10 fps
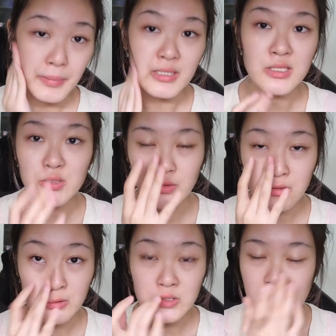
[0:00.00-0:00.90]
but I just
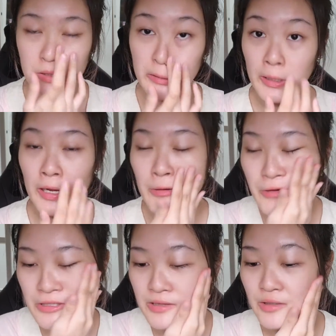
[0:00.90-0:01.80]
wanted to say that I
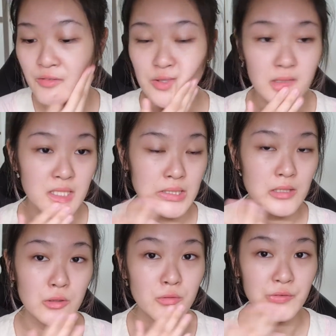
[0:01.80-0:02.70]
really love these
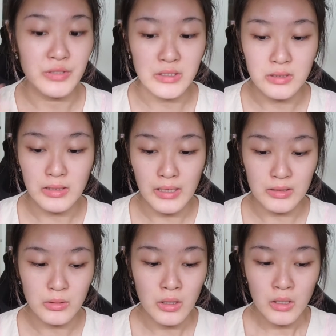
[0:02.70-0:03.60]
CLIO vegan
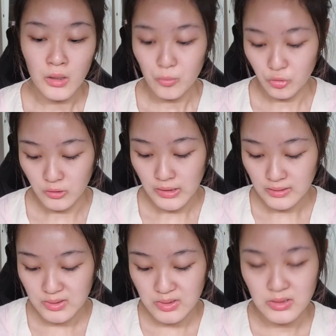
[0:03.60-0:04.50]
line
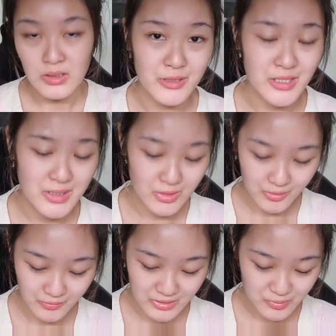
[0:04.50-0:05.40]
products. Purchased
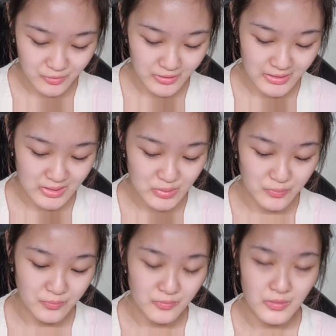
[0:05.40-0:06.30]
all of these products
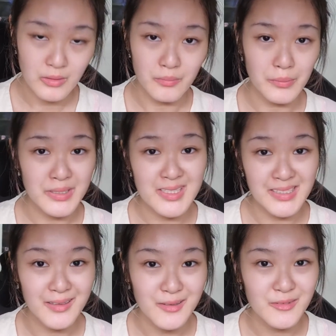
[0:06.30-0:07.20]
by
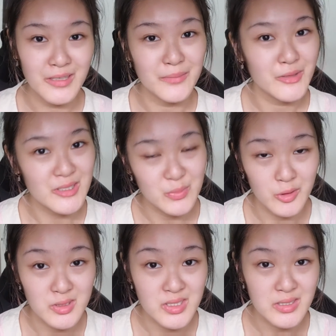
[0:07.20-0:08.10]
myself. I'm not
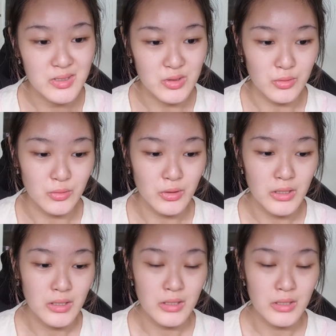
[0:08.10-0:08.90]
sponsored, so